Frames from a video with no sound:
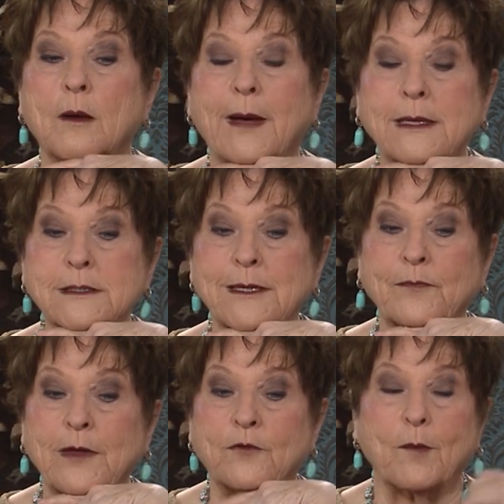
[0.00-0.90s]
about
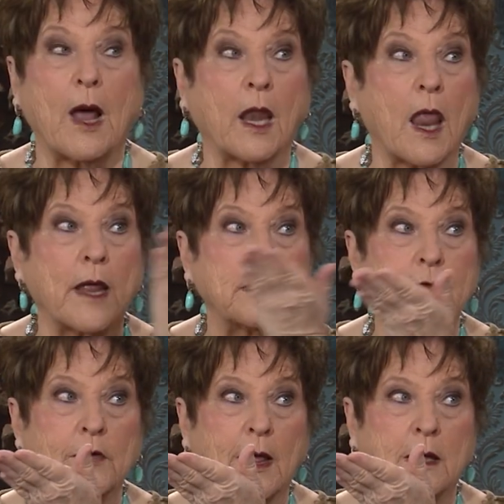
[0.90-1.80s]
something from a lot of
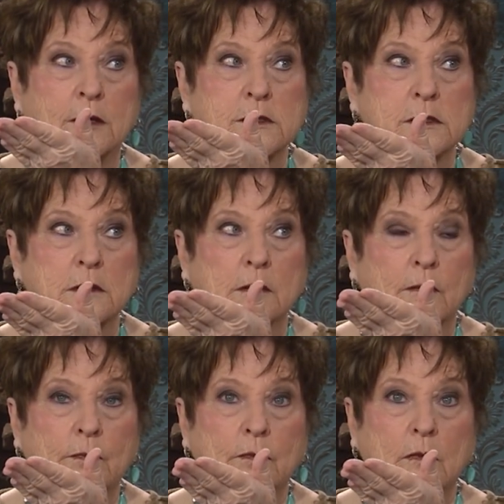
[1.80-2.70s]
different angles.
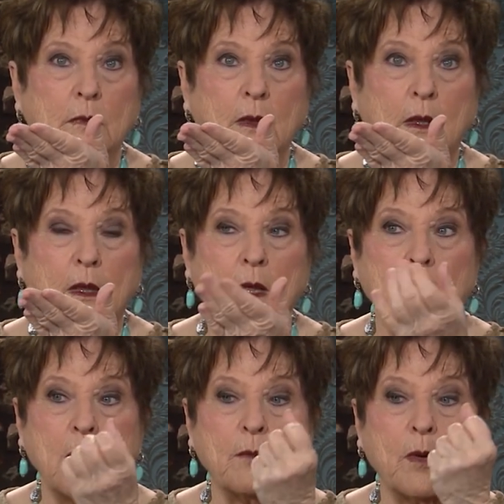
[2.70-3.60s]

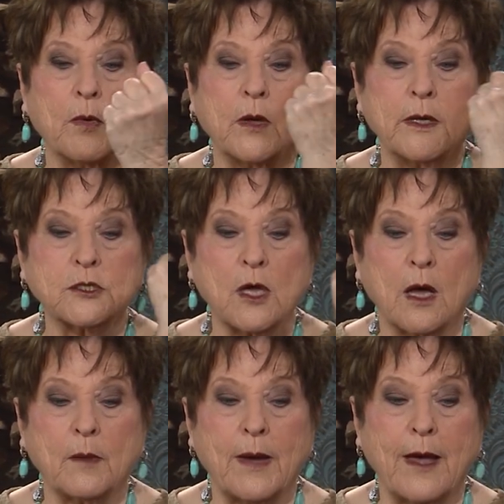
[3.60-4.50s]
But we're going to
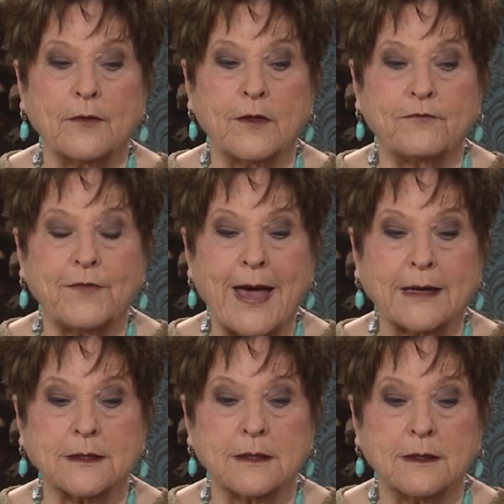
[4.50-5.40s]
talk about the
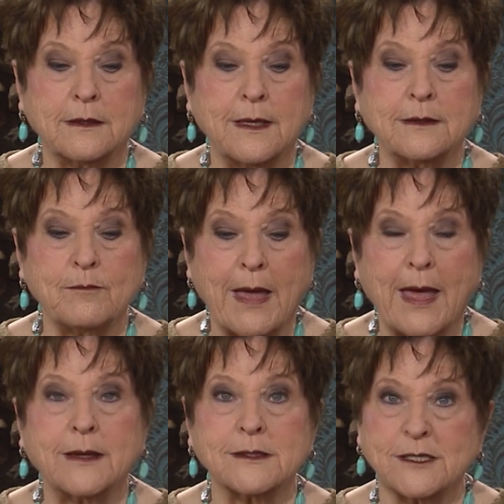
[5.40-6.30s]
fact that
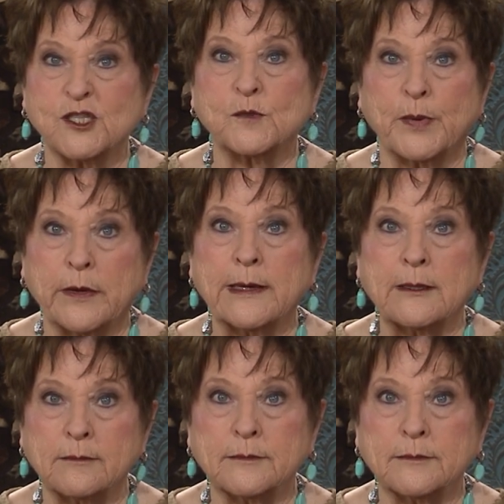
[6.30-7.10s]
man is a spirit,